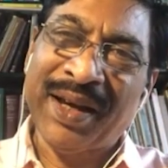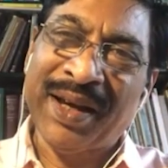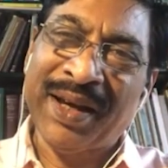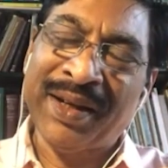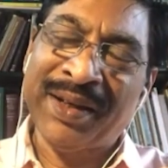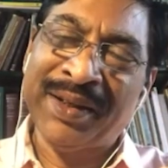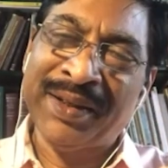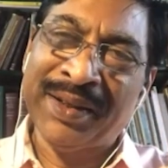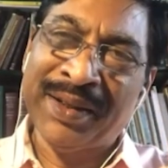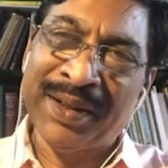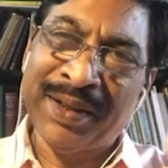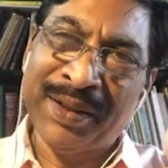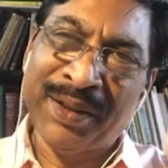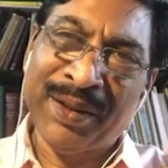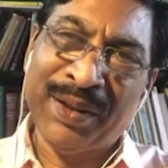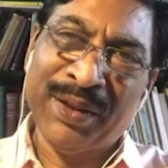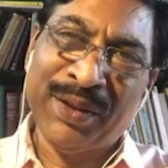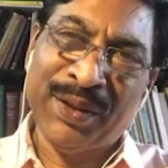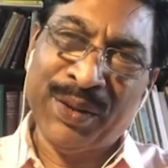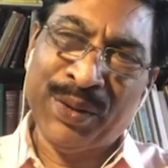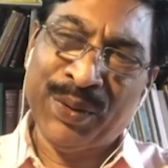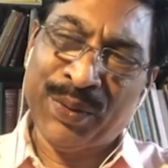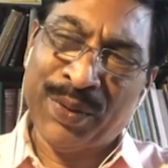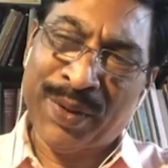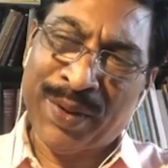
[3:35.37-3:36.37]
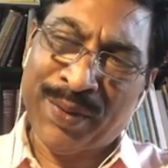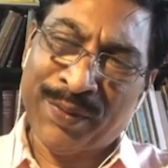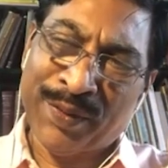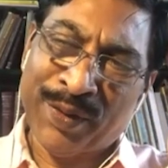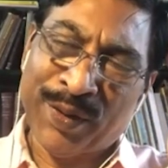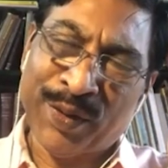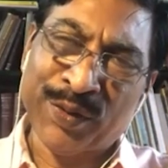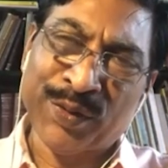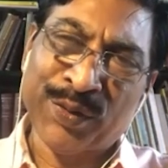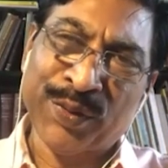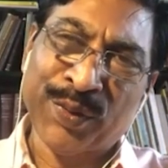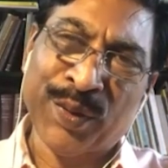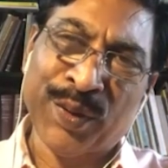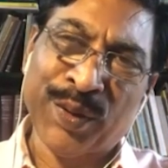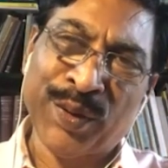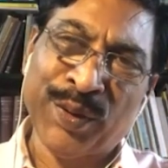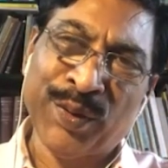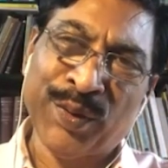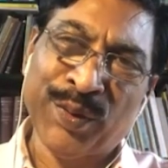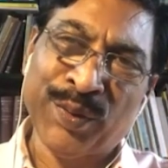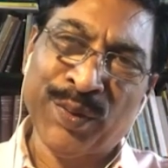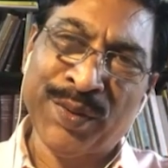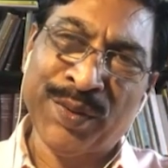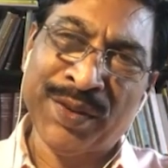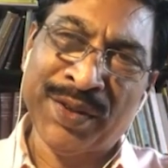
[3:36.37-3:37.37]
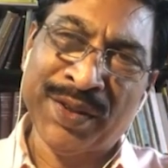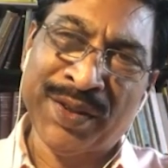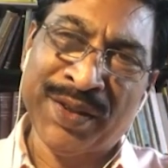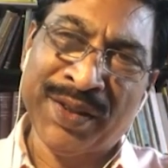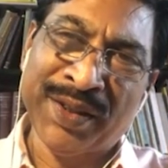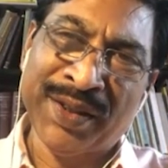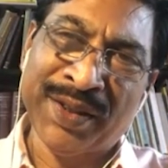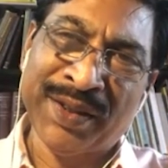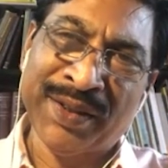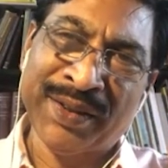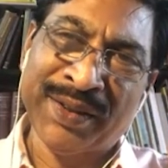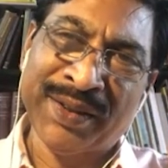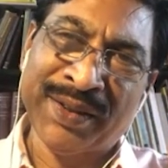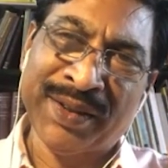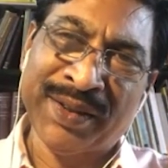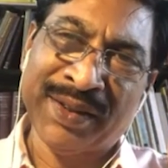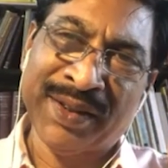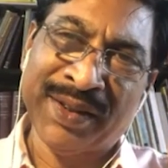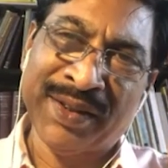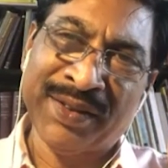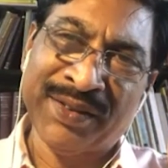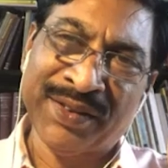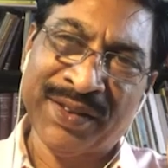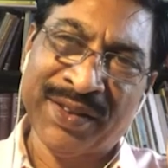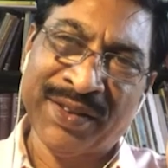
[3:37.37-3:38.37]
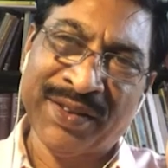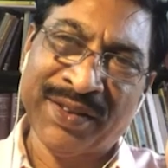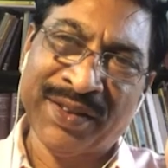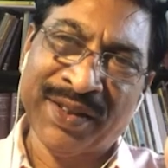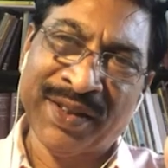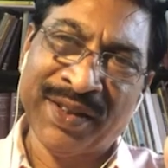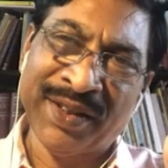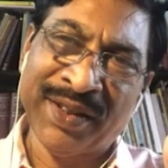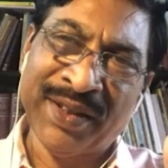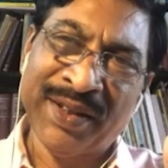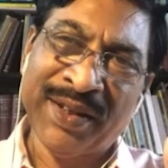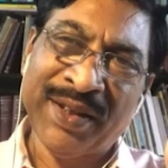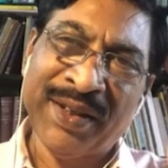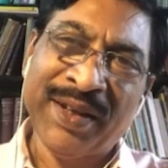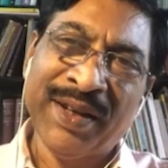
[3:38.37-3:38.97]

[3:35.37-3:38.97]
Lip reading: And then you have Oxford University in 13th century.